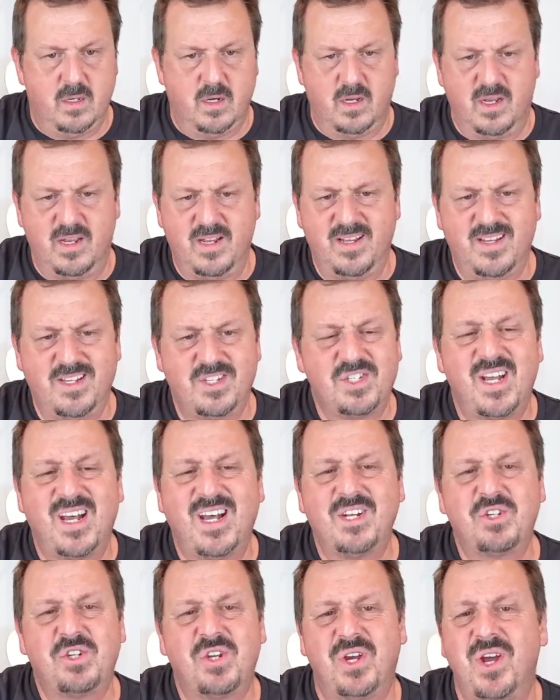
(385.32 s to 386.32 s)
As
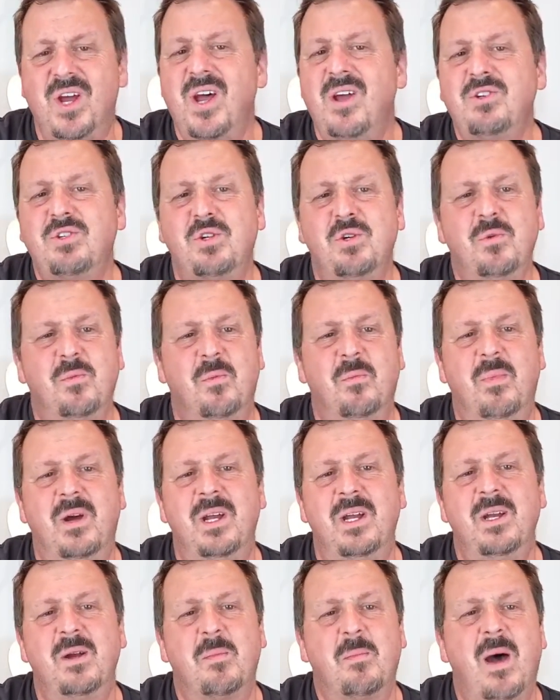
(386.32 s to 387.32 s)
I turned to
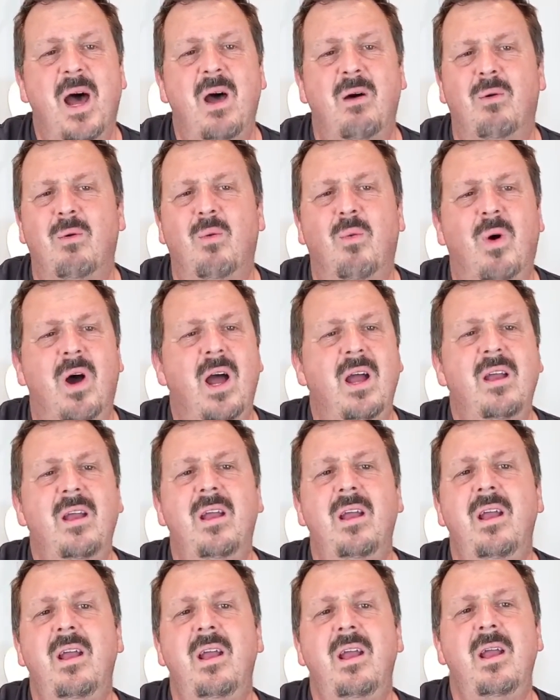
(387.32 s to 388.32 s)
make my
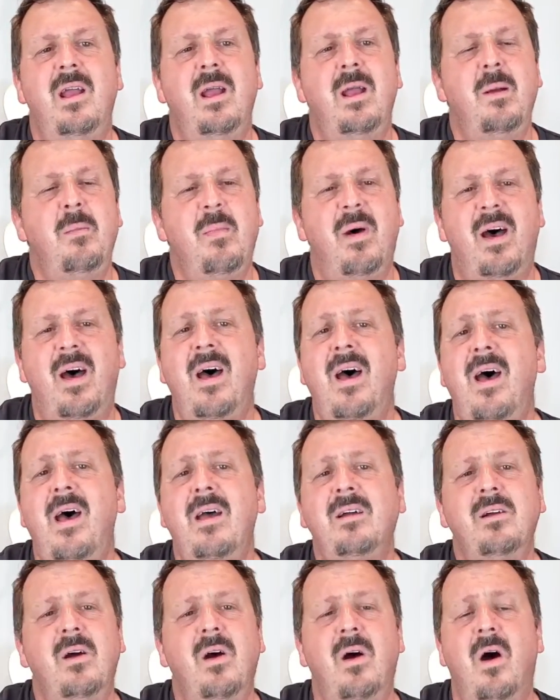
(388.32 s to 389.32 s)
way
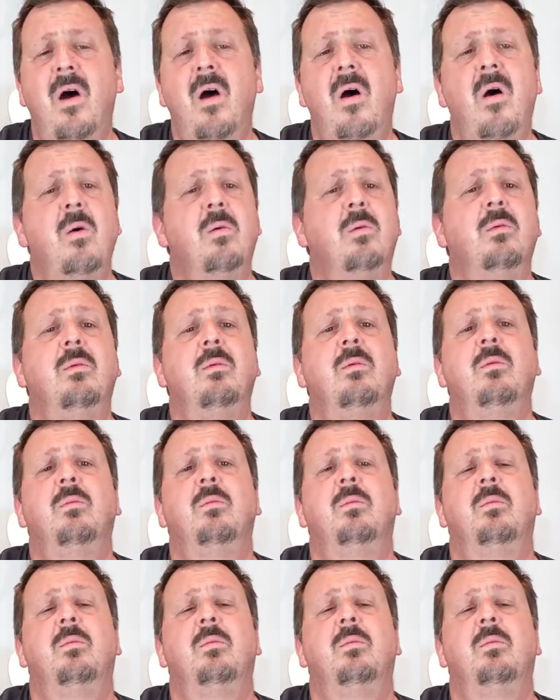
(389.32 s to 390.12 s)
back home,